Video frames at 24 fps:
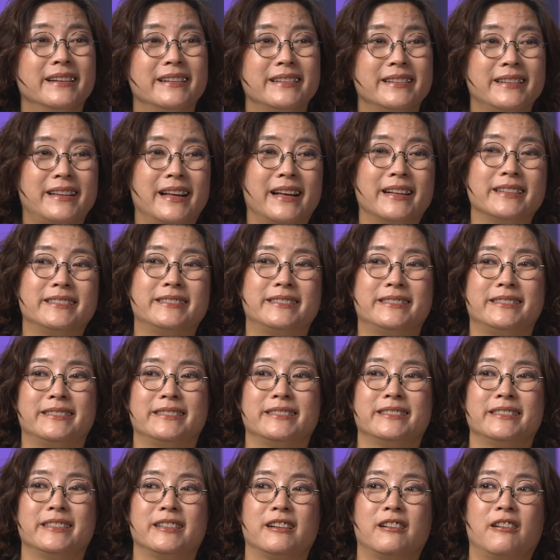that's
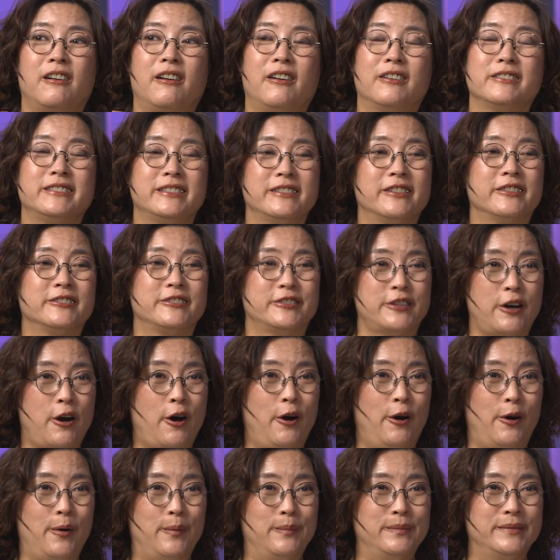causing us
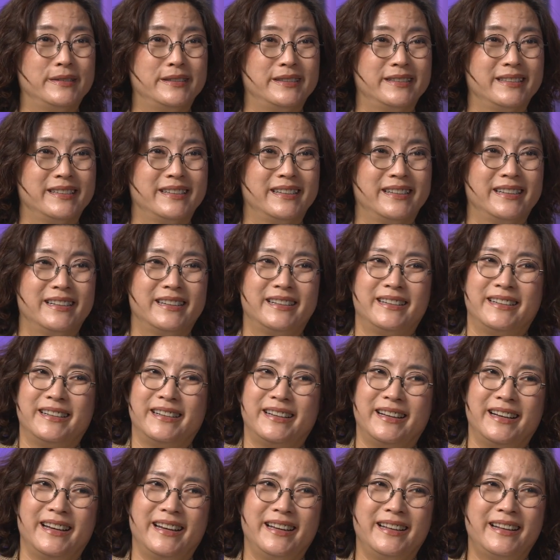harms.
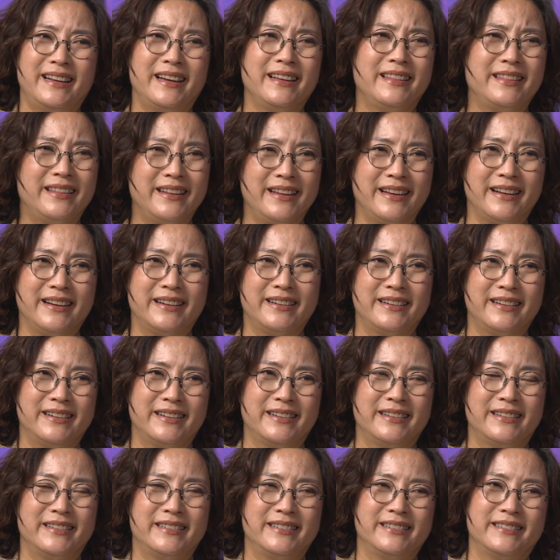And I think
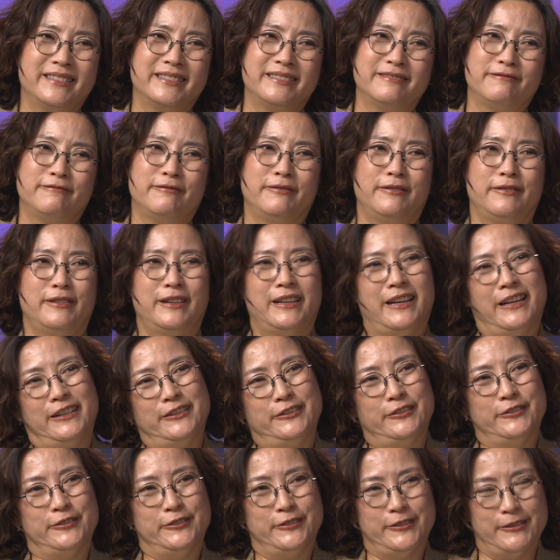
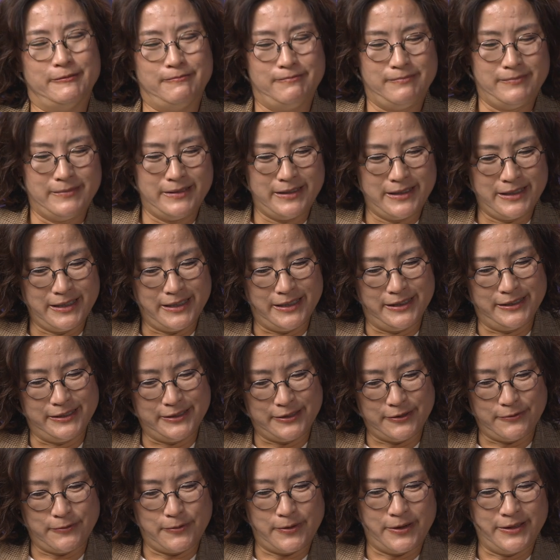relationship is
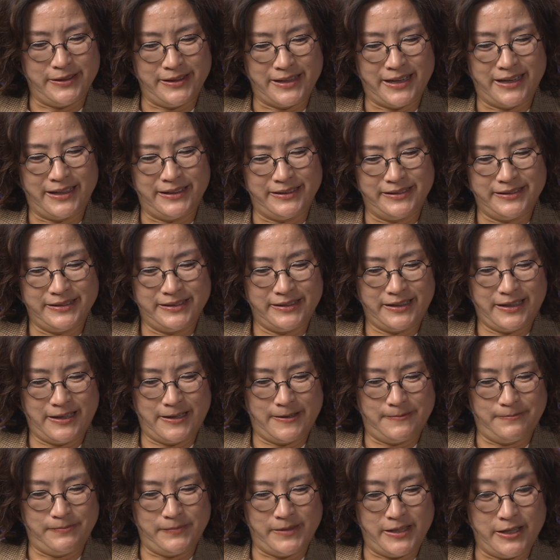the one that
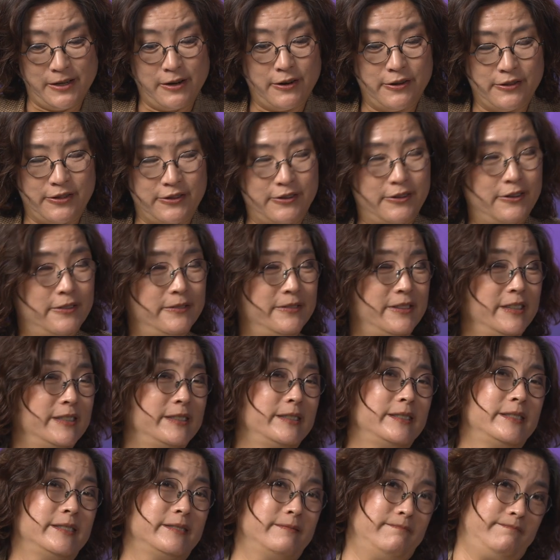the author of
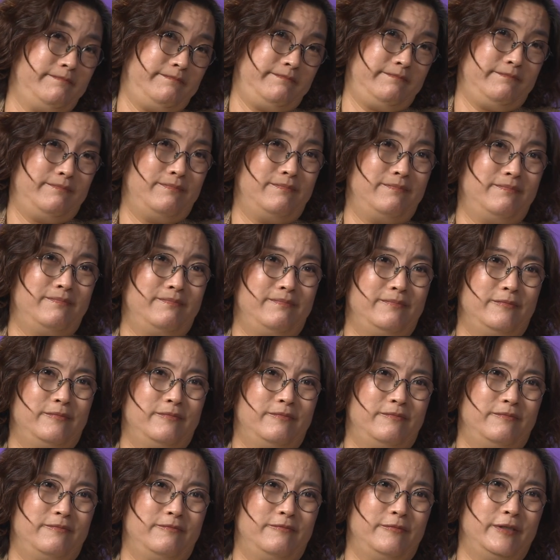this
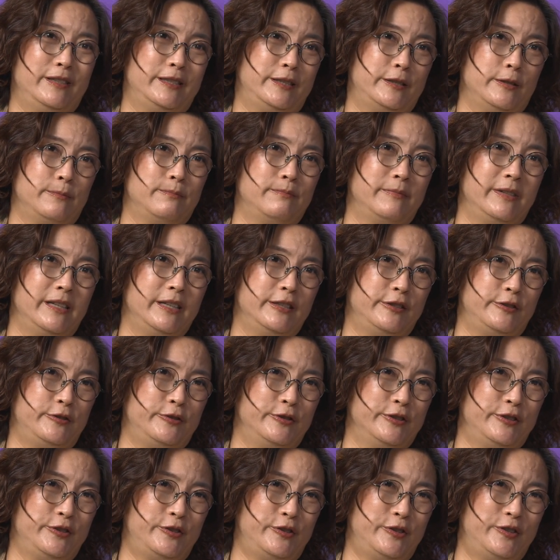wisdom
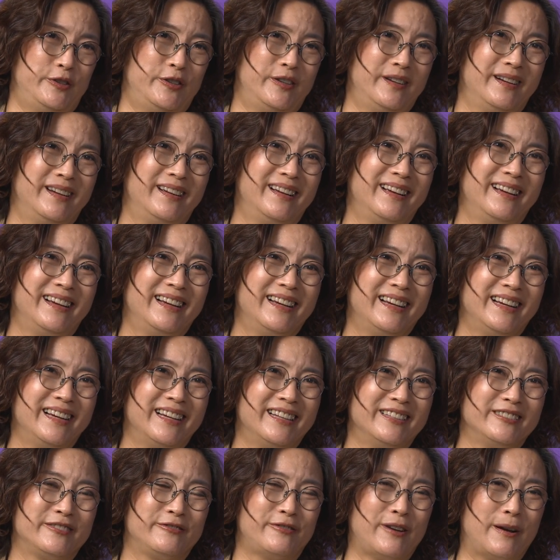literature
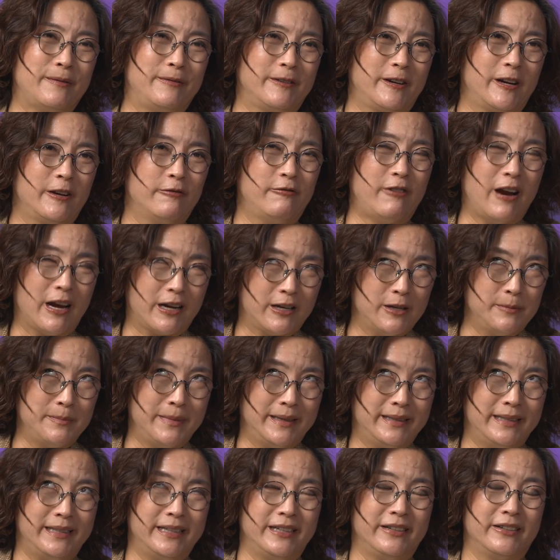is
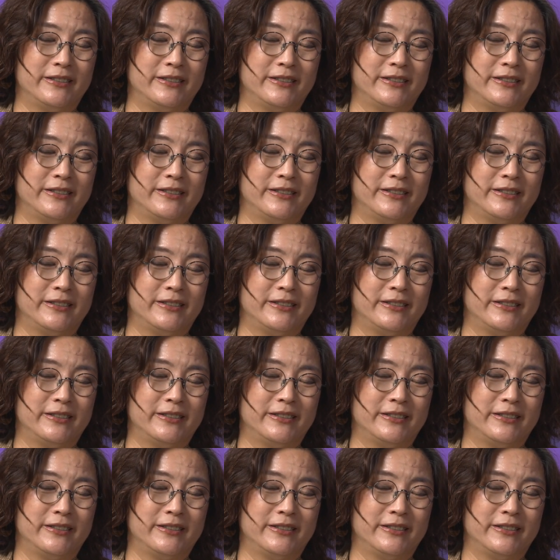recommending